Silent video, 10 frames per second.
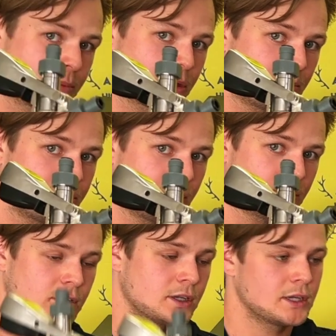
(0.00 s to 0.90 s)
coupler
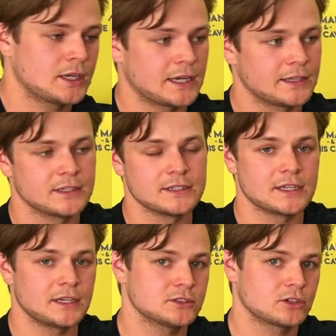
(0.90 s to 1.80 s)
and the
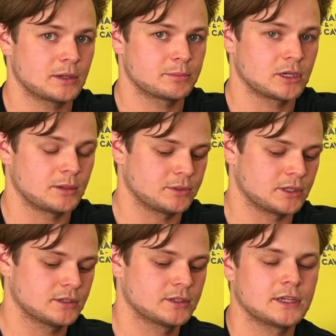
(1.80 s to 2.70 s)
D-type coupler.
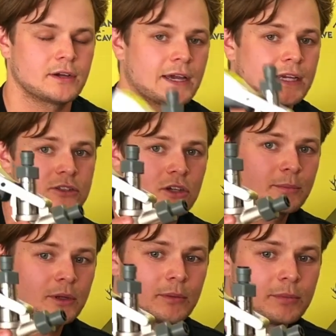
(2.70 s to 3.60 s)
Now,
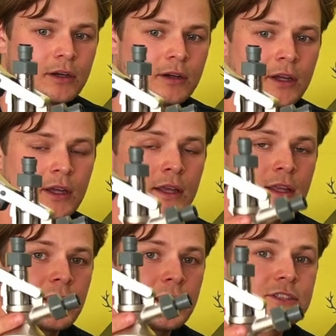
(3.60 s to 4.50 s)
A-type coupler,
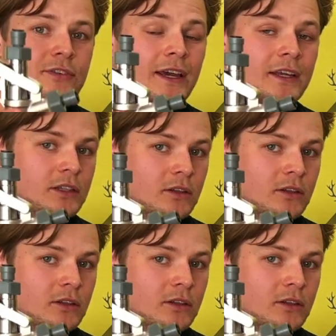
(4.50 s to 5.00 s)
that is for any